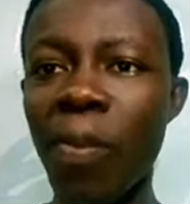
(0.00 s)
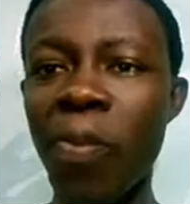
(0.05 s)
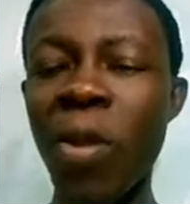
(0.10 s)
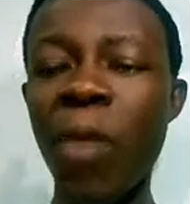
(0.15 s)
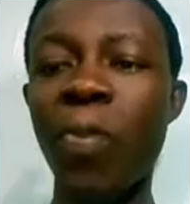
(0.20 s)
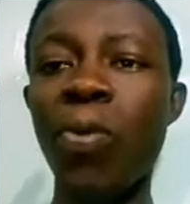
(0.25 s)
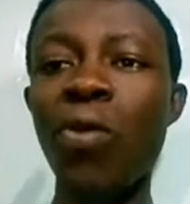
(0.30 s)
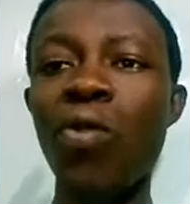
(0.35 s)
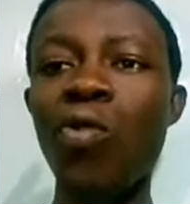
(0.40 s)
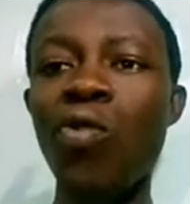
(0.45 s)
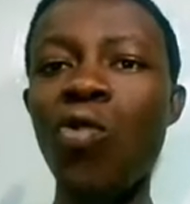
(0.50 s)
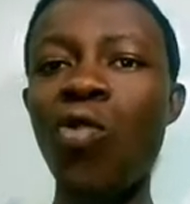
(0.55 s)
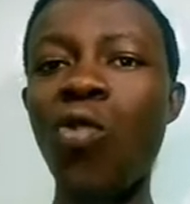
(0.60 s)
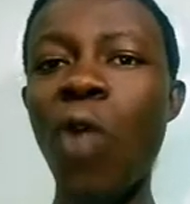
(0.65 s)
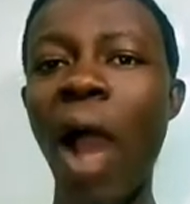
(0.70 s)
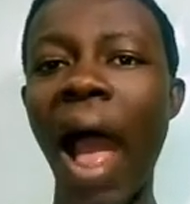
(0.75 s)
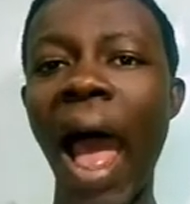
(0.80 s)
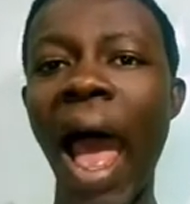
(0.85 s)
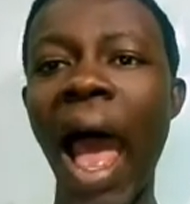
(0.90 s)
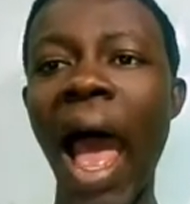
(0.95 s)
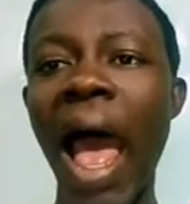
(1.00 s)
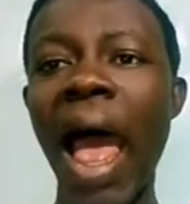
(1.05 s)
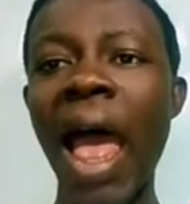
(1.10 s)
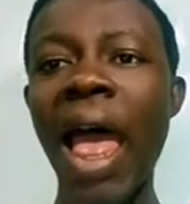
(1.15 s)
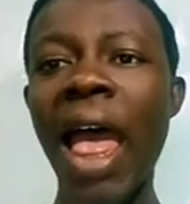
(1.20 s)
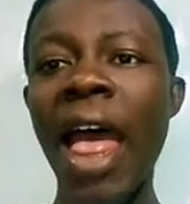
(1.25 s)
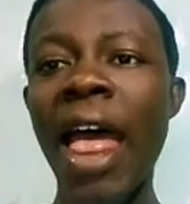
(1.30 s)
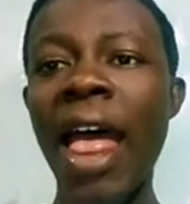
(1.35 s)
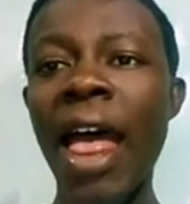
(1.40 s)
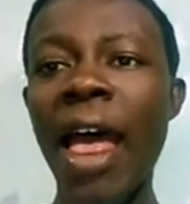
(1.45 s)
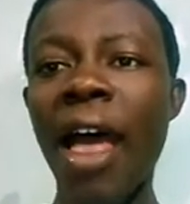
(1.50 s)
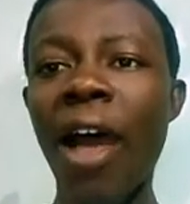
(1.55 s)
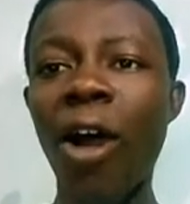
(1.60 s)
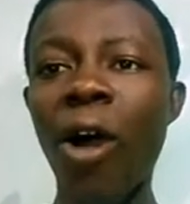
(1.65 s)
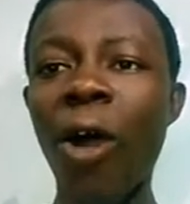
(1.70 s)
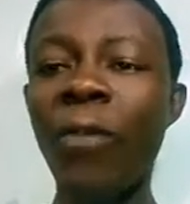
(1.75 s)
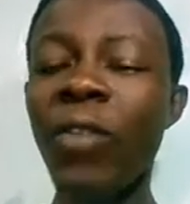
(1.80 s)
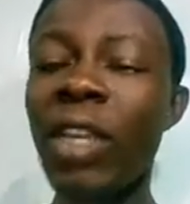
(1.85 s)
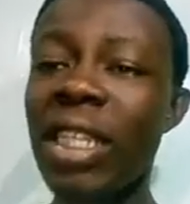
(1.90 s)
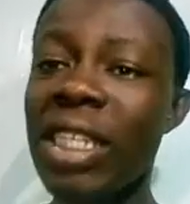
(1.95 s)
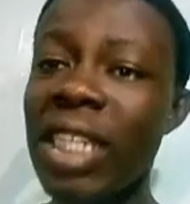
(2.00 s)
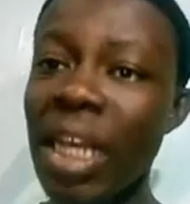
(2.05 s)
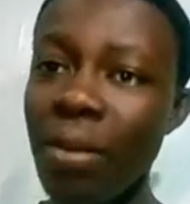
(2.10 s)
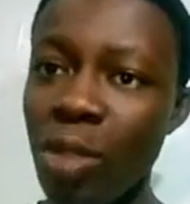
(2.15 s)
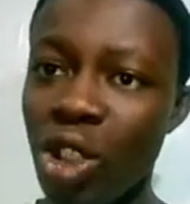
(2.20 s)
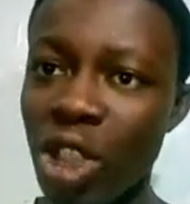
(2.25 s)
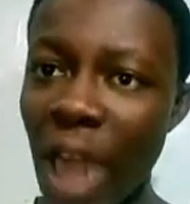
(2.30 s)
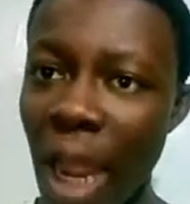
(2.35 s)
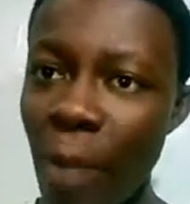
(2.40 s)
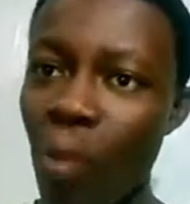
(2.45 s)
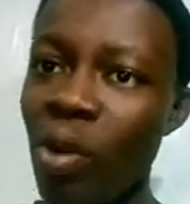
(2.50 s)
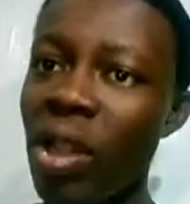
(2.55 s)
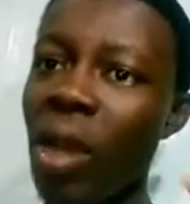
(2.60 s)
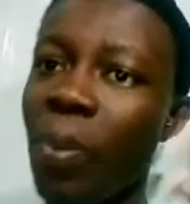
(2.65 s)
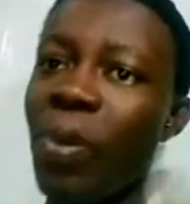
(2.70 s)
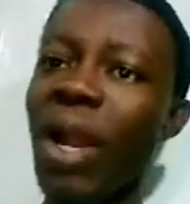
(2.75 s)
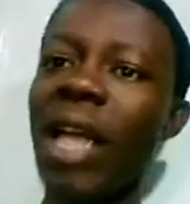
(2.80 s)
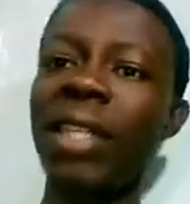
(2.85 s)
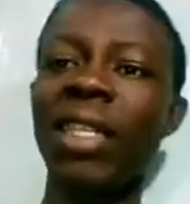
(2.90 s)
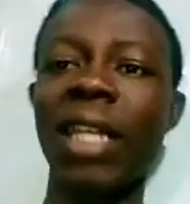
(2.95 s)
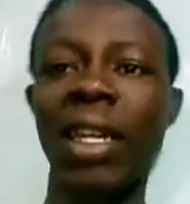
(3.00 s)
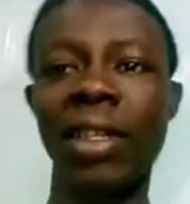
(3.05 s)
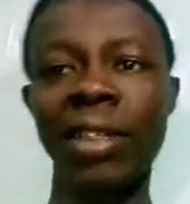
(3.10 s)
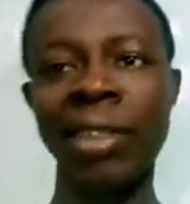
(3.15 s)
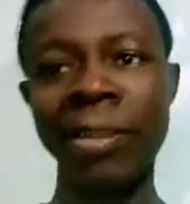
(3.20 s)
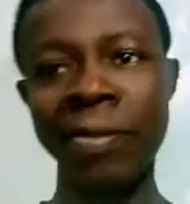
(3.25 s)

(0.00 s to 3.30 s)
people who are of the same tribe with the president.